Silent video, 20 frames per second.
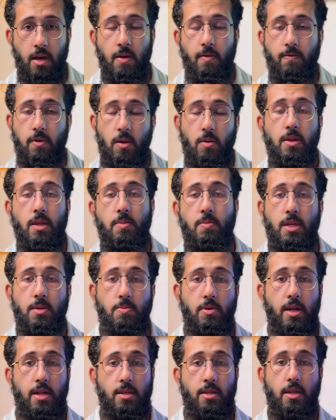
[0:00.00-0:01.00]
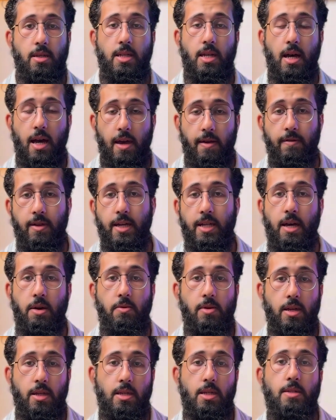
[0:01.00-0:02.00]
following the best practices that I've laid
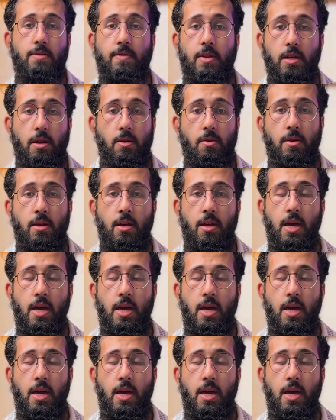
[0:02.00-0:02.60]
out in this video,